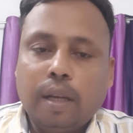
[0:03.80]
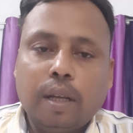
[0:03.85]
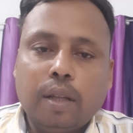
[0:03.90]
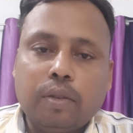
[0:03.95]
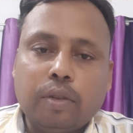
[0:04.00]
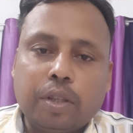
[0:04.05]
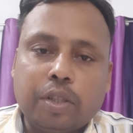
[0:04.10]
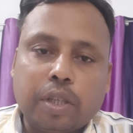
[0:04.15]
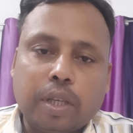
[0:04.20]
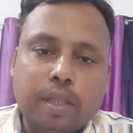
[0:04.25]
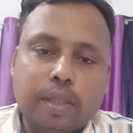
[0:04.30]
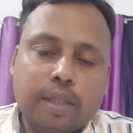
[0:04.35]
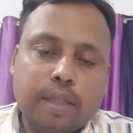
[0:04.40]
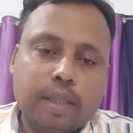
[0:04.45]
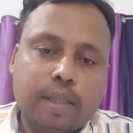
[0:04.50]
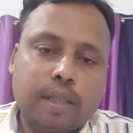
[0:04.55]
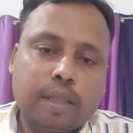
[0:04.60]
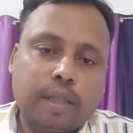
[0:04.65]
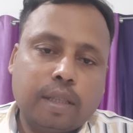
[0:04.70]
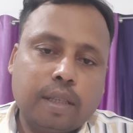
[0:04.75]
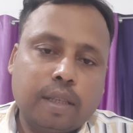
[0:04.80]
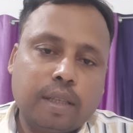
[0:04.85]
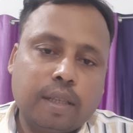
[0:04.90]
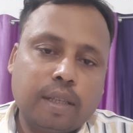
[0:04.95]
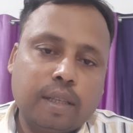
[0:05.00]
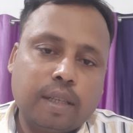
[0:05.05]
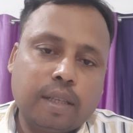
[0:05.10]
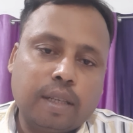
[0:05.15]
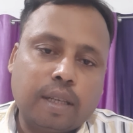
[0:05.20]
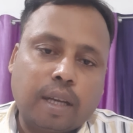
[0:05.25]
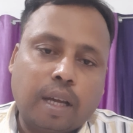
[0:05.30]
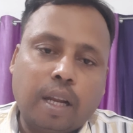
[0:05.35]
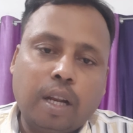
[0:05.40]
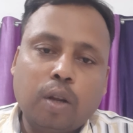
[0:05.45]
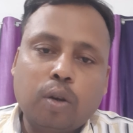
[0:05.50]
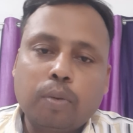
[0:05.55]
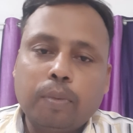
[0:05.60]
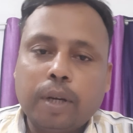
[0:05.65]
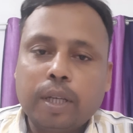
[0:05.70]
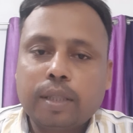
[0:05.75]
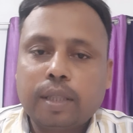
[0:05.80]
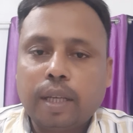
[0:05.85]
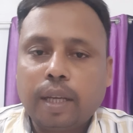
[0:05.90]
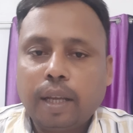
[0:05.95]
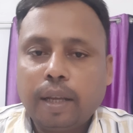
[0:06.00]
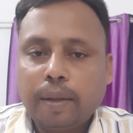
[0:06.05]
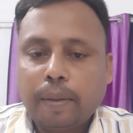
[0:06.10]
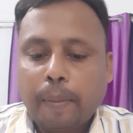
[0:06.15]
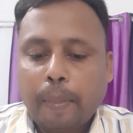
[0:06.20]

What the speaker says: this is Anil Kumar Singh,